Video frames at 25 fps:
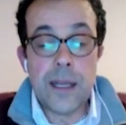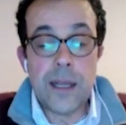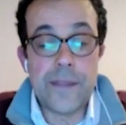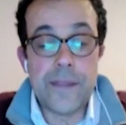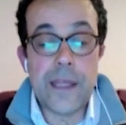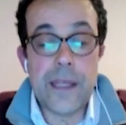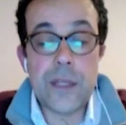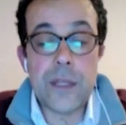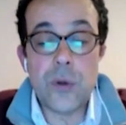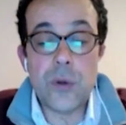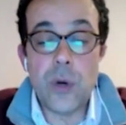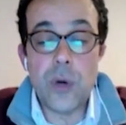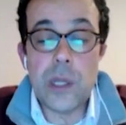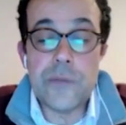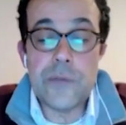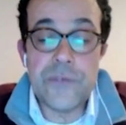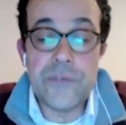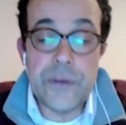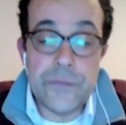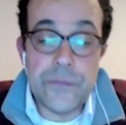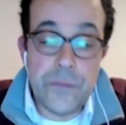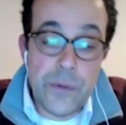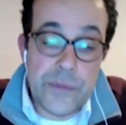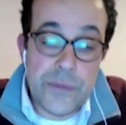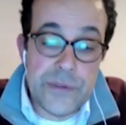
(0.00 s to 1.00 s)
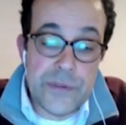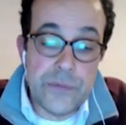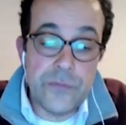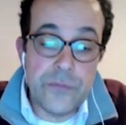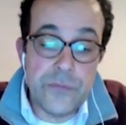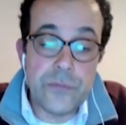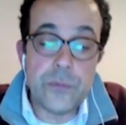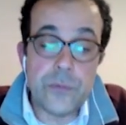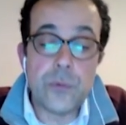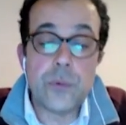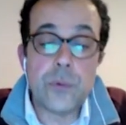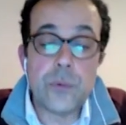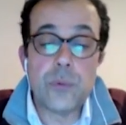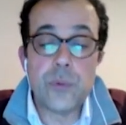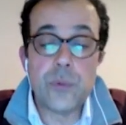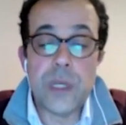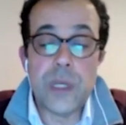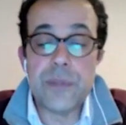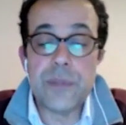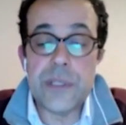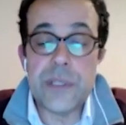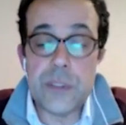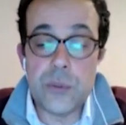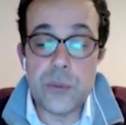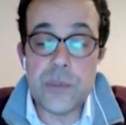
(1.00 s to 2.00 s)
then all reforms will
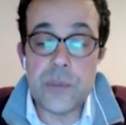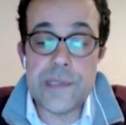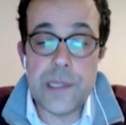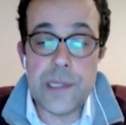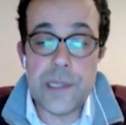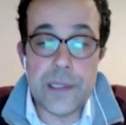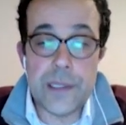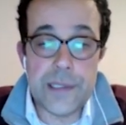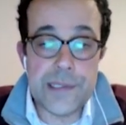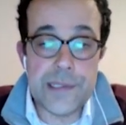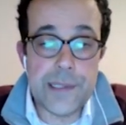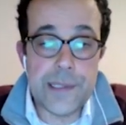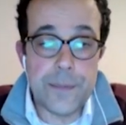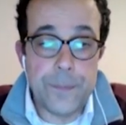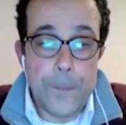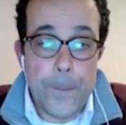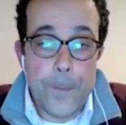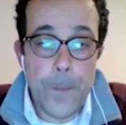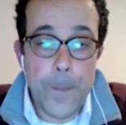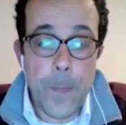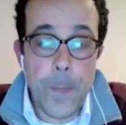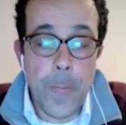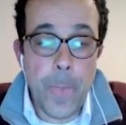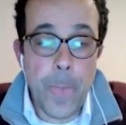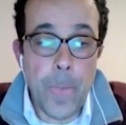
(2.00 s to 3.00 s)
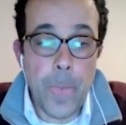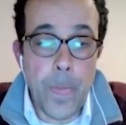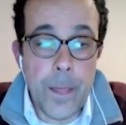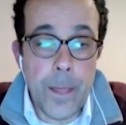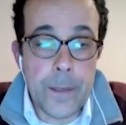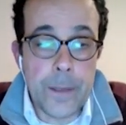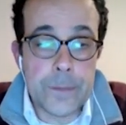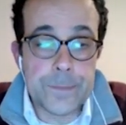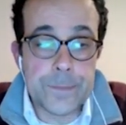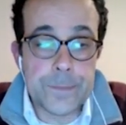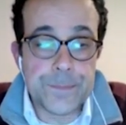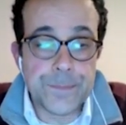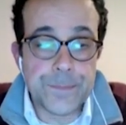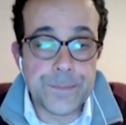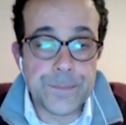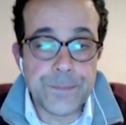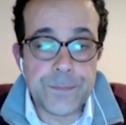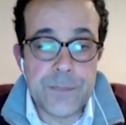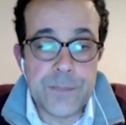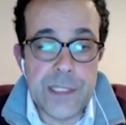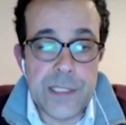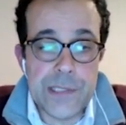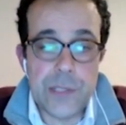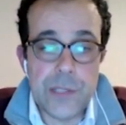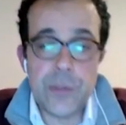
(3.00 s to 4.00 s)
be useless.
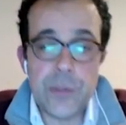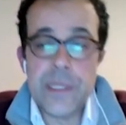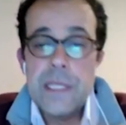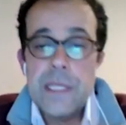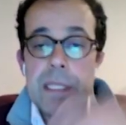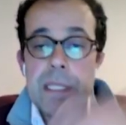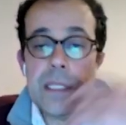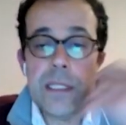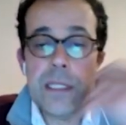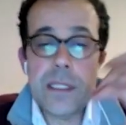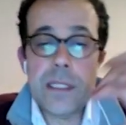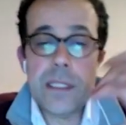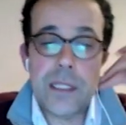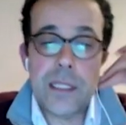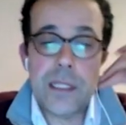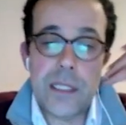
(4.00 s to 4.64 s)
So he